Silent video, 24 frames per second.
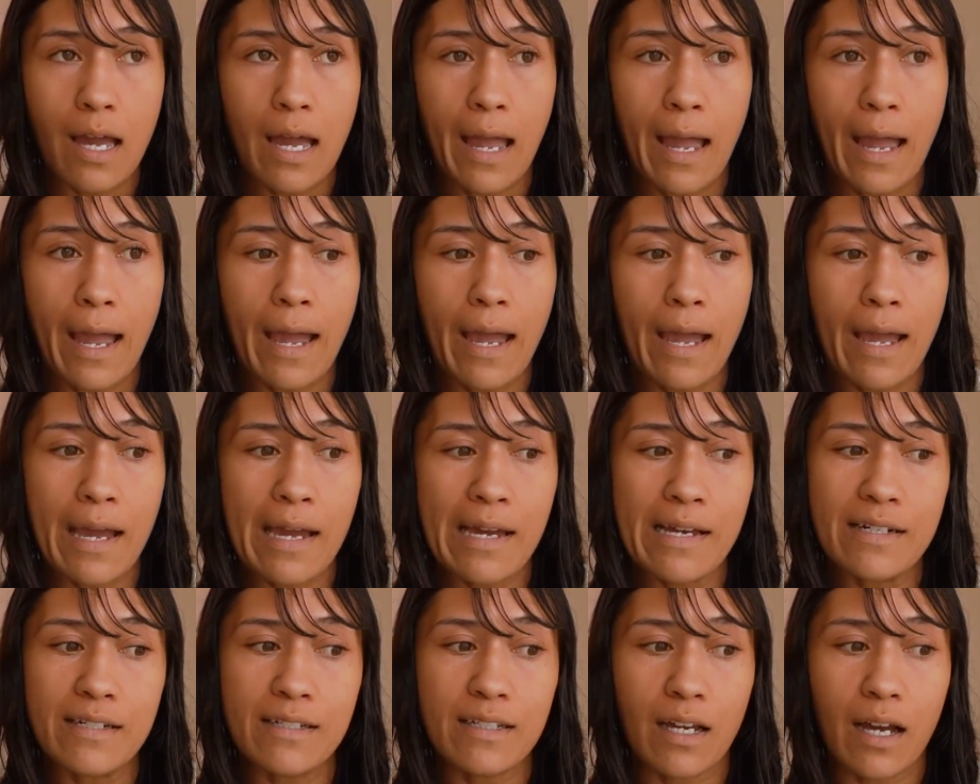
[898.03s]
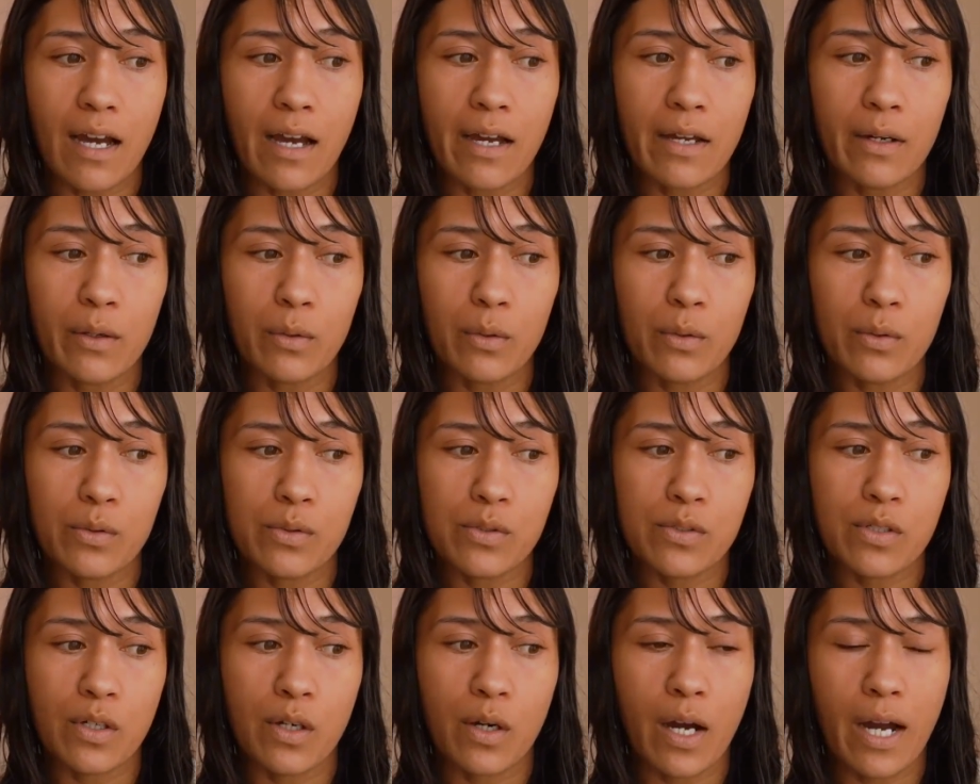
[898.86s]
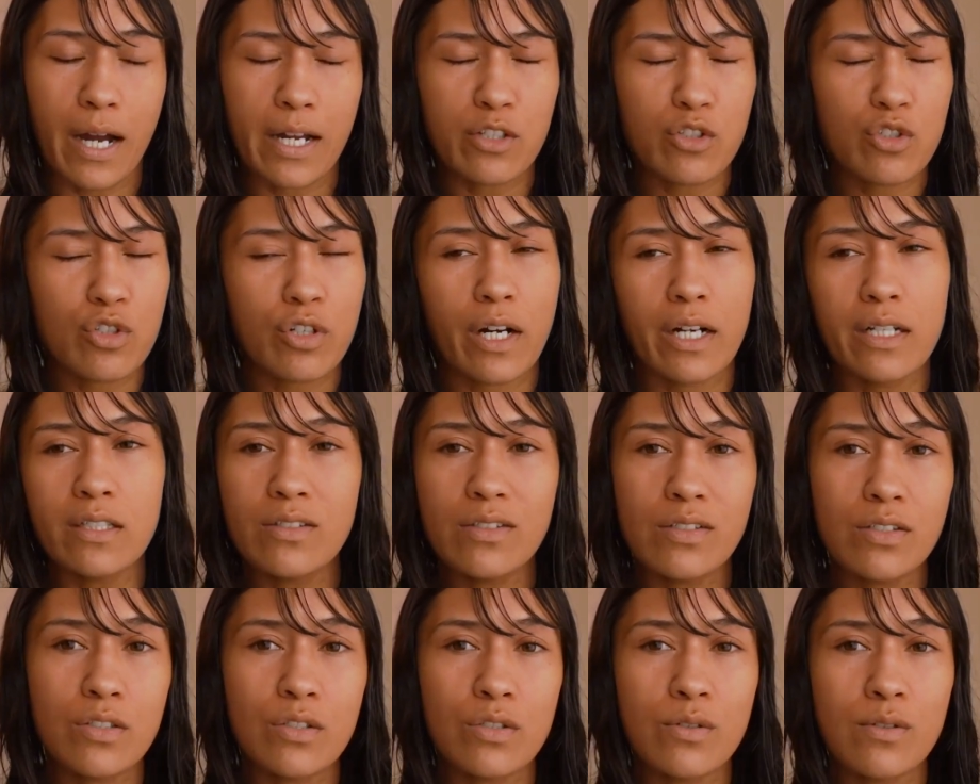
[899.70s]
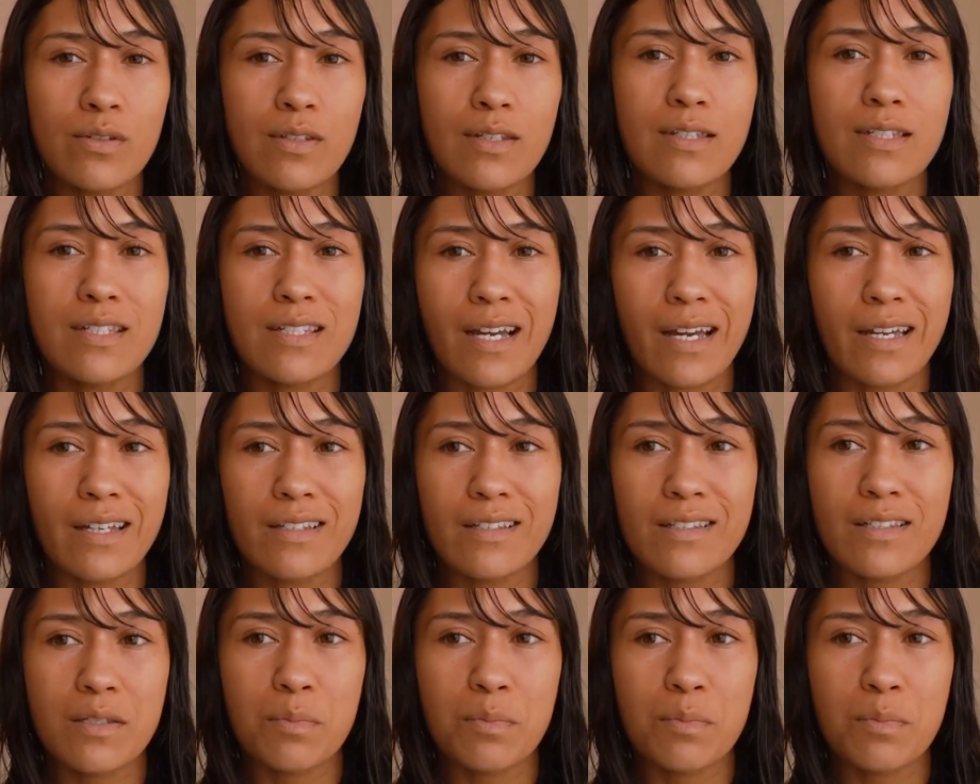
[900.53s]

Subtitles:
And I tried to do the dates,